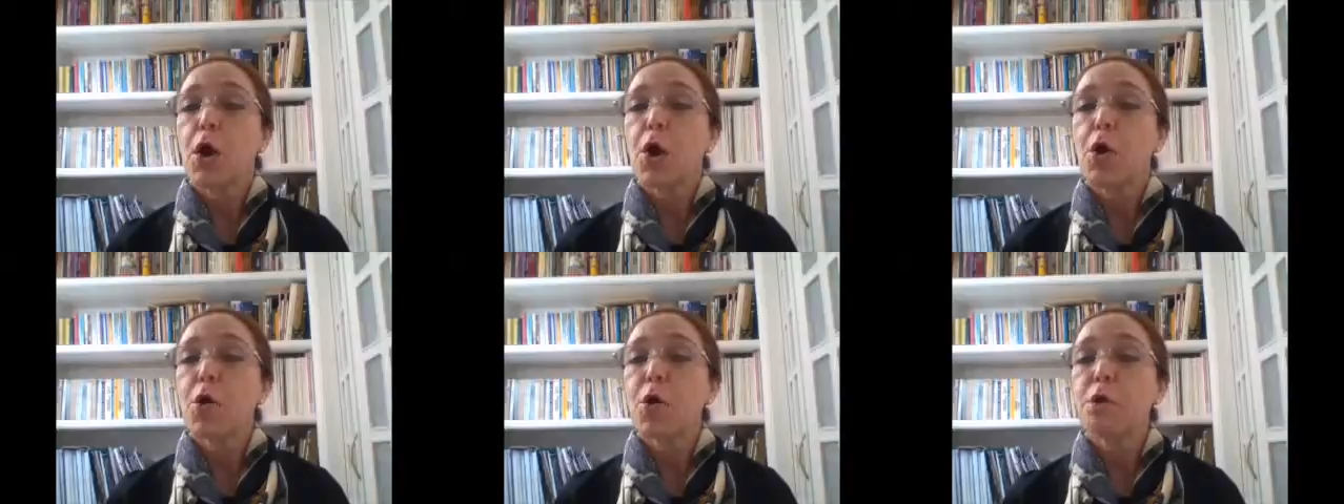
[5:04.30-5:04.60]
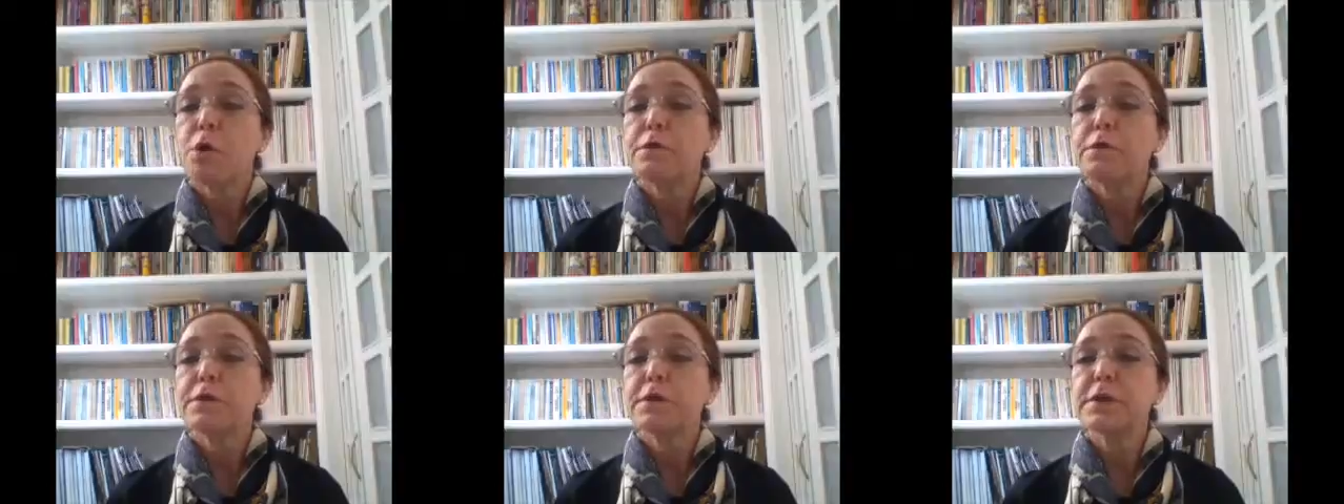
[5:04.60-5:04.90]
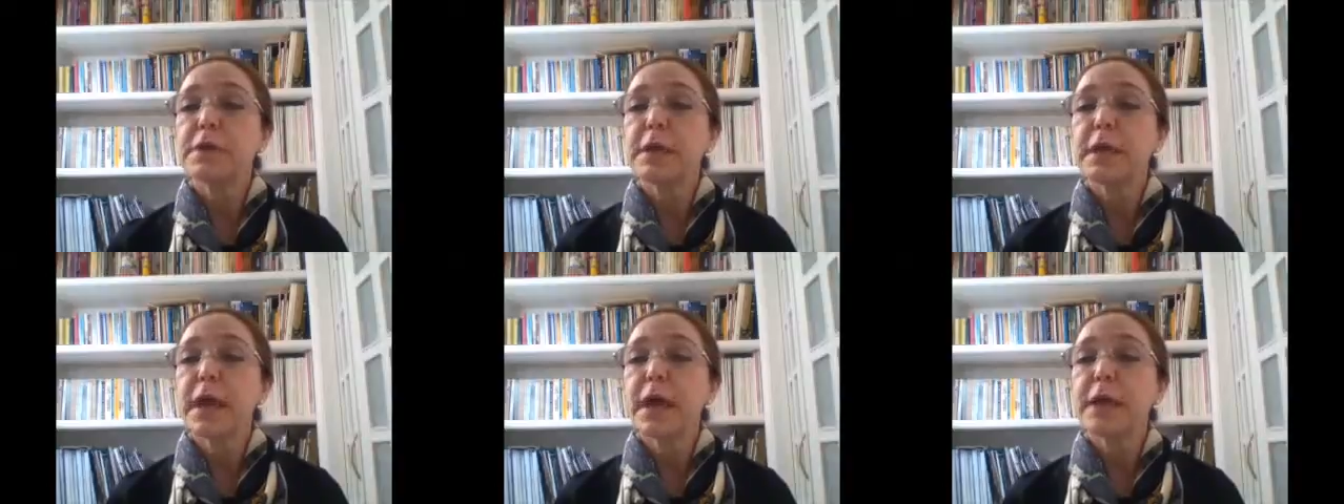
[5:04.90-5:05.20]

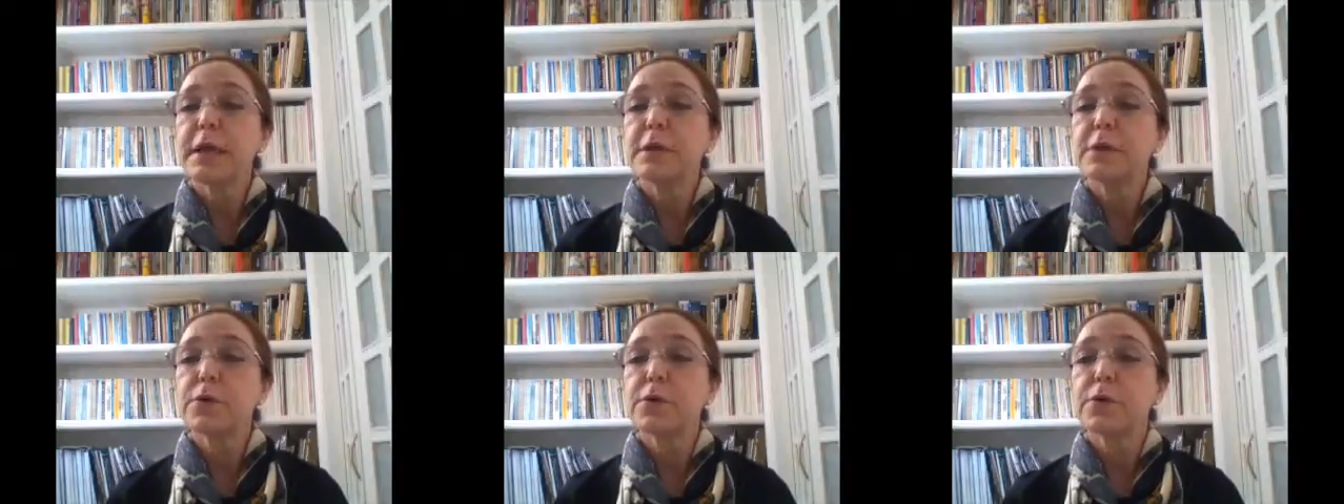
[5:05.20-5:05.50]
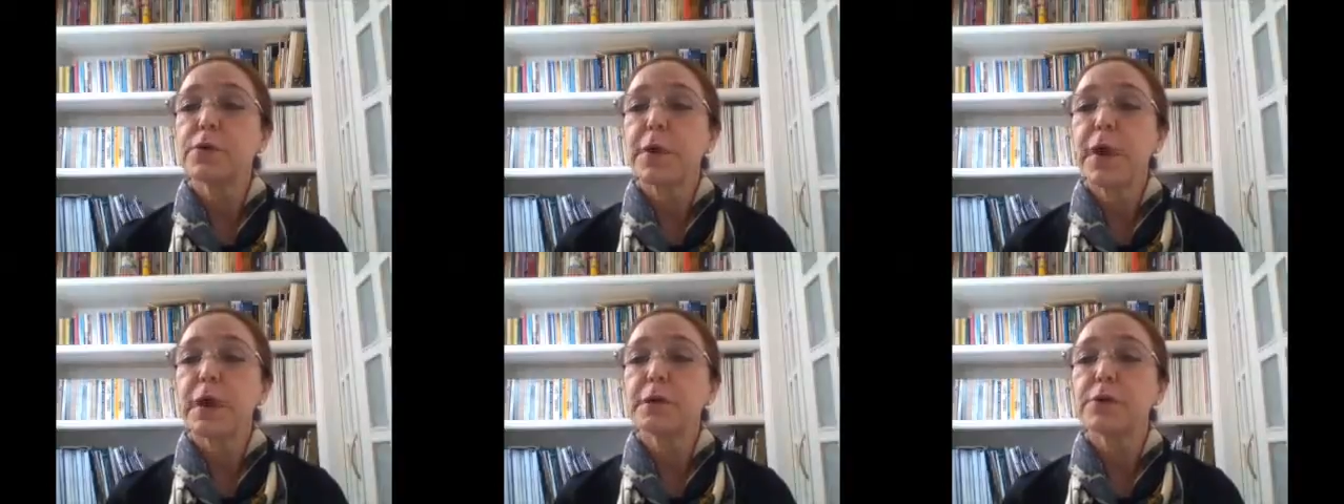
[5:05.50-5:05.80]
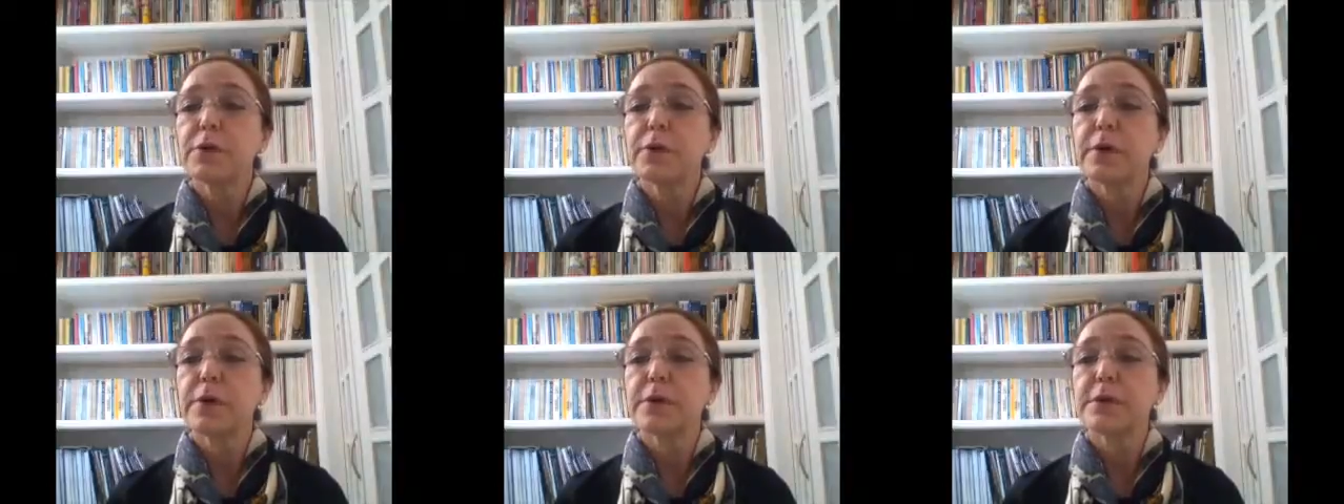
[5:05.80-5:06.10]
Curved line
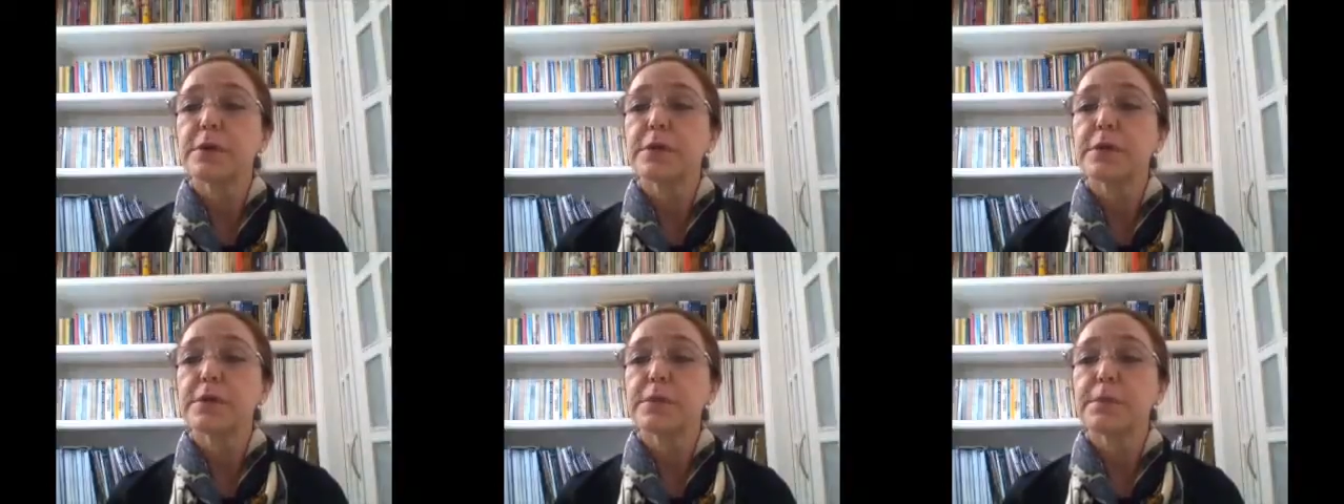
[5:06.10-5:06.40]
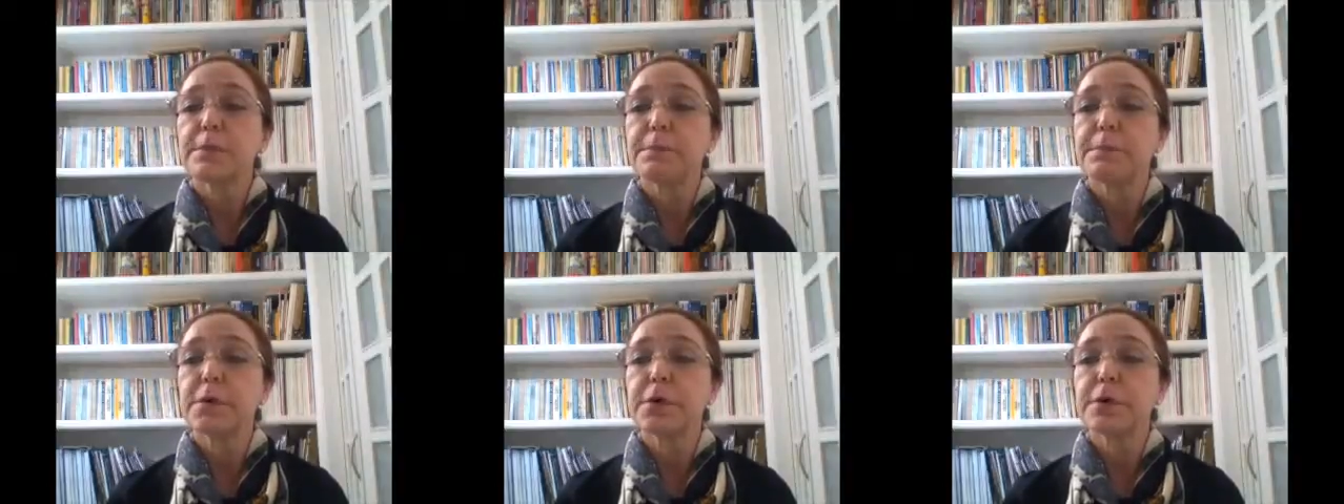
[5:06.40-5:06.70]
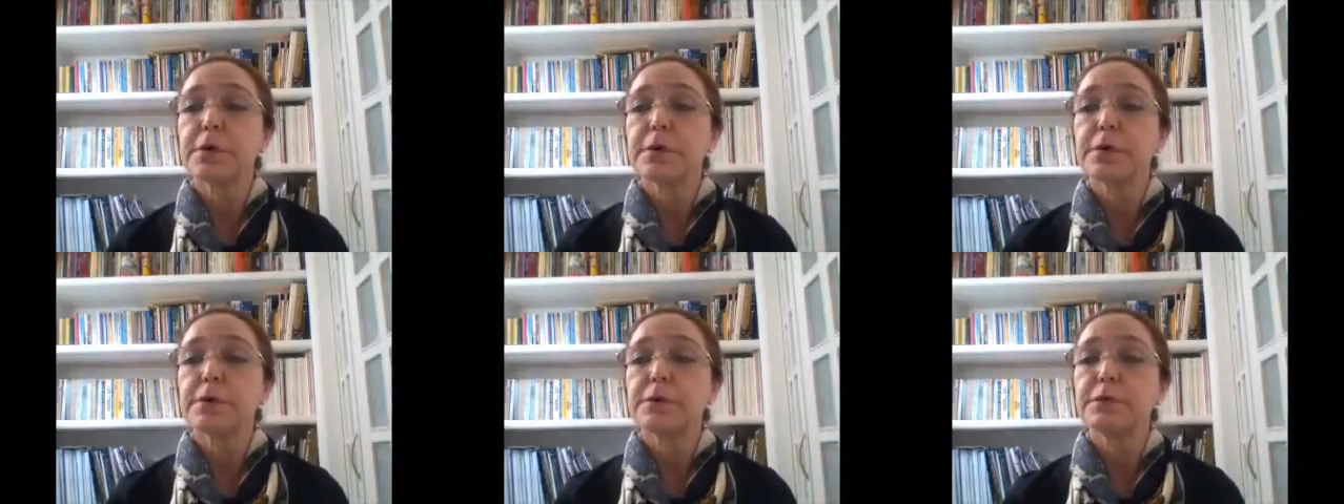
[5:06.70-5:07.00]
gradually
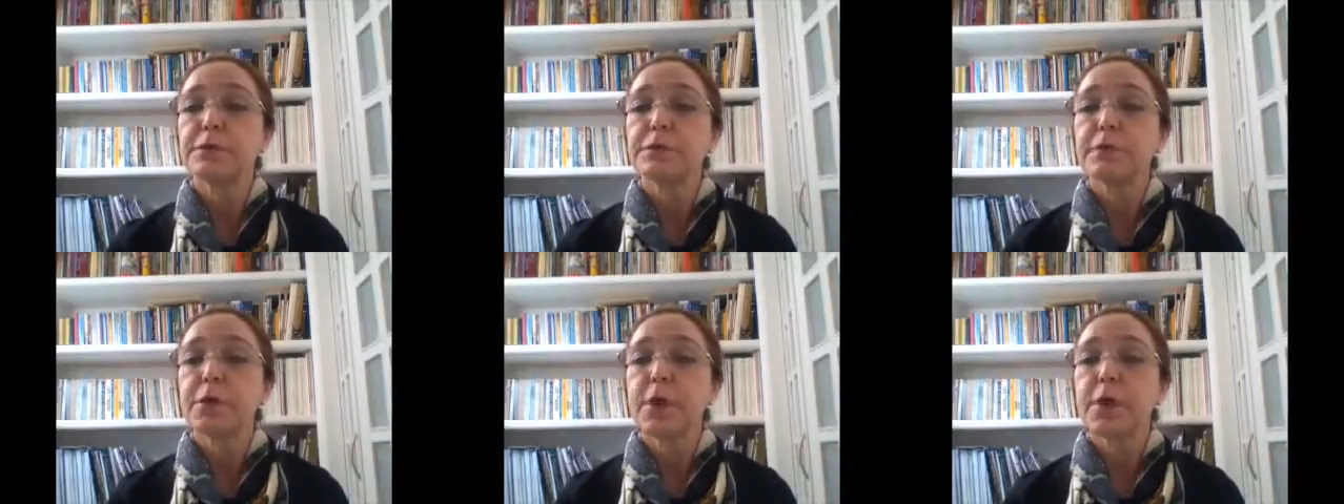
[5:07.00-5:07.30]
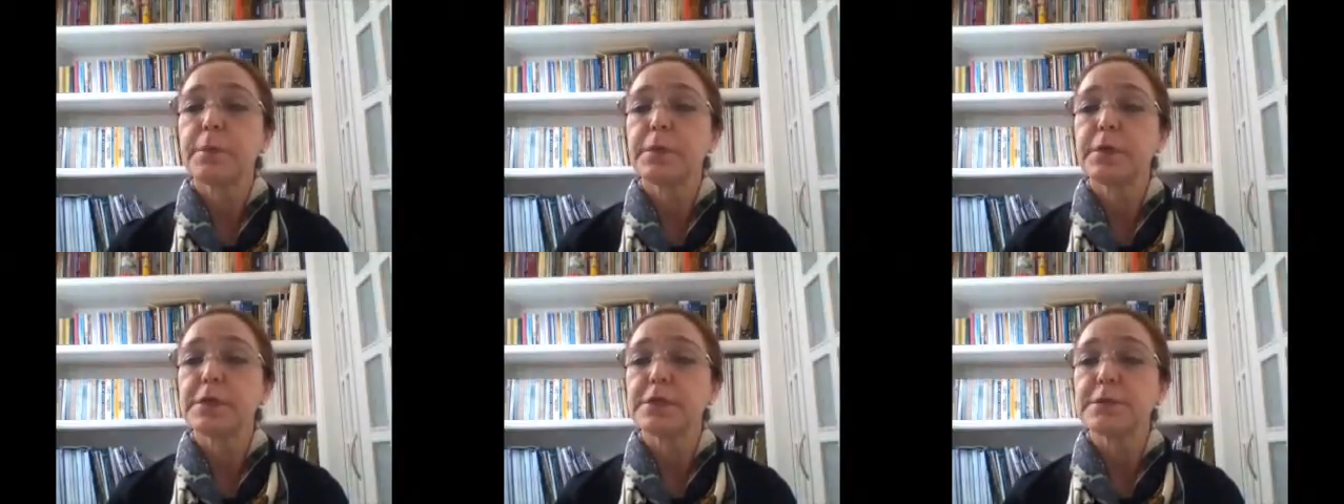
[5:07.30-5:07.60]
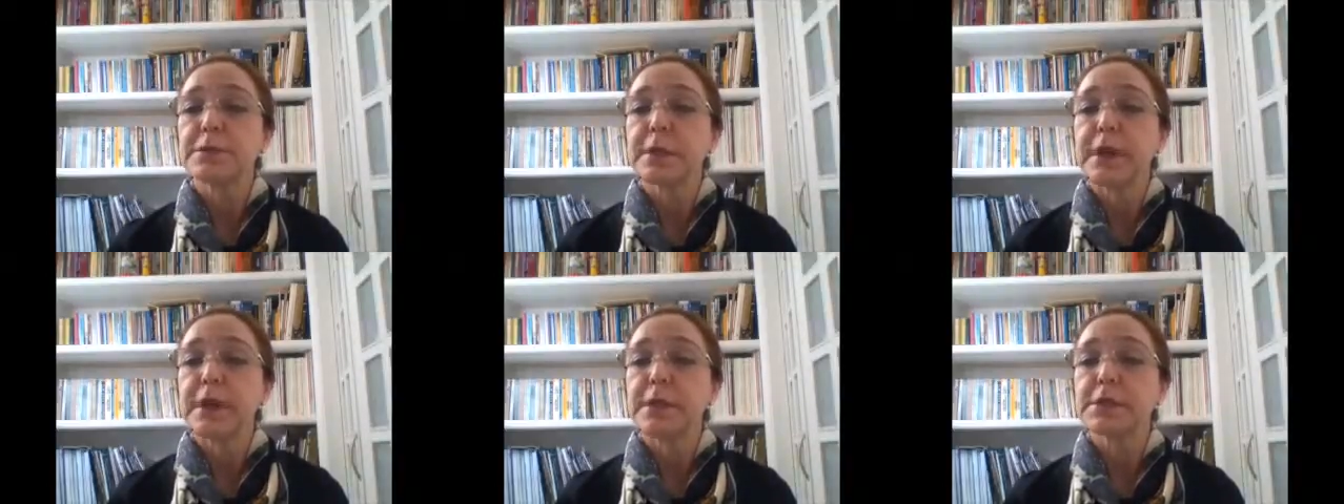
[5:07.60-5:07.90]
disappeared from
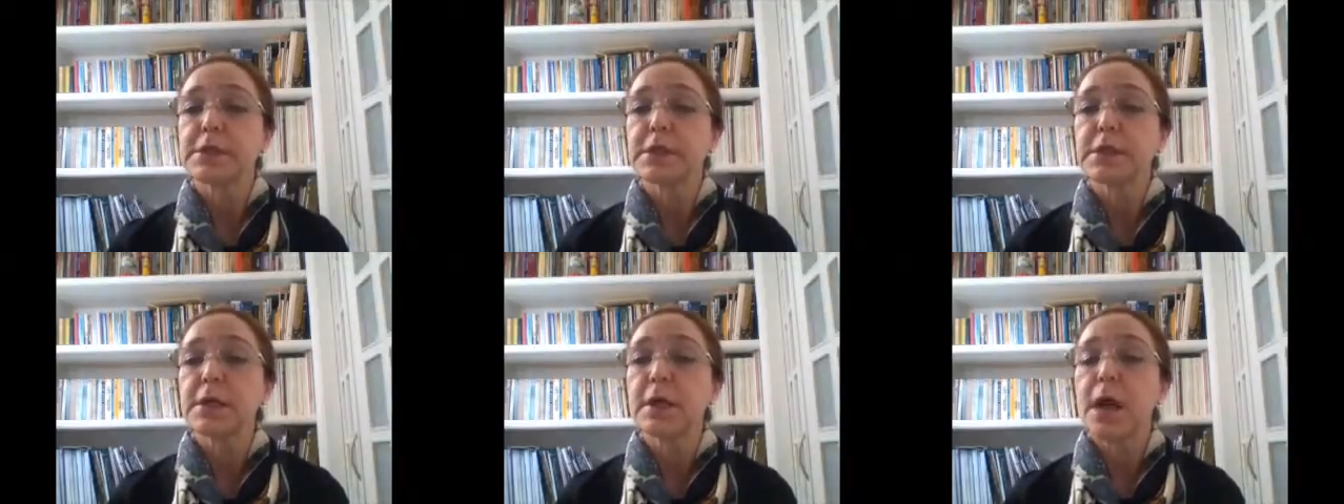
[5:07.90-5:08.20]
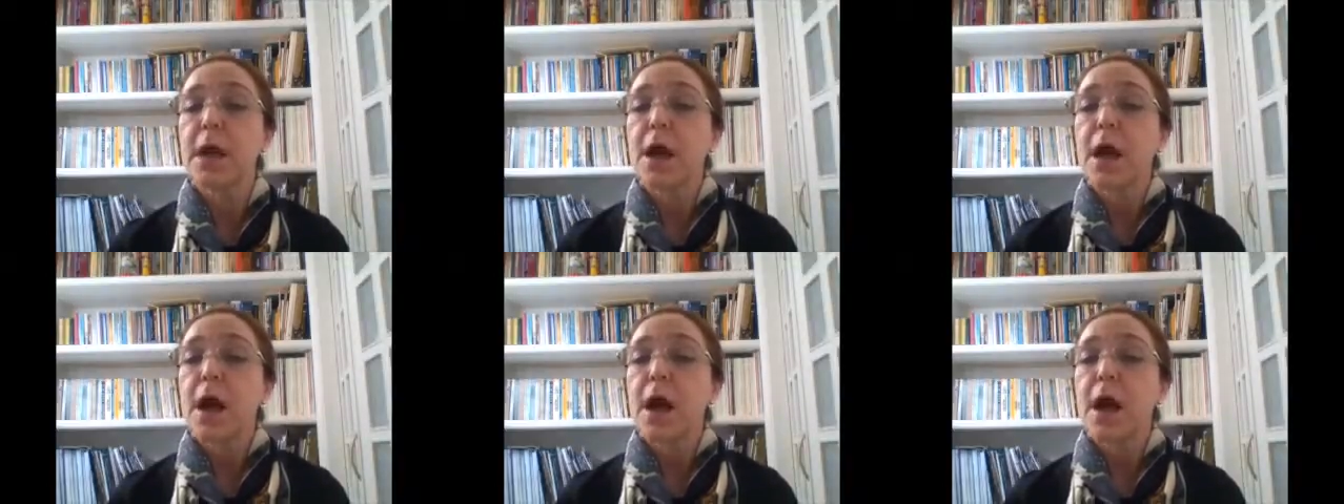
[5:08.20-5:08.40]
his painting,